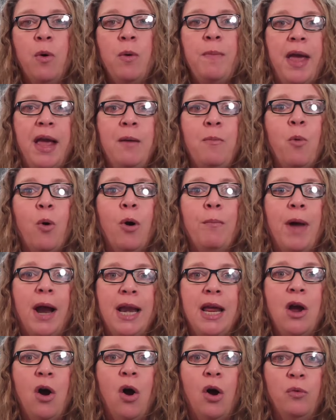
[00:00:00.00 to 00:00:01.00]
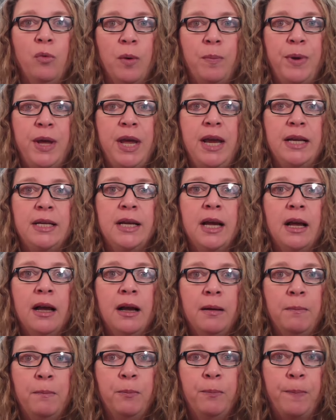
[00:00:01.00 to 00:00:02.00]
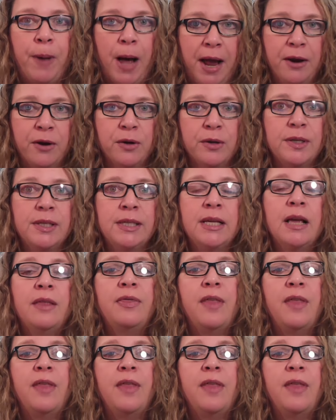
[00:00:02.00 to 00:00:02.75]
will make more money on repeat buyers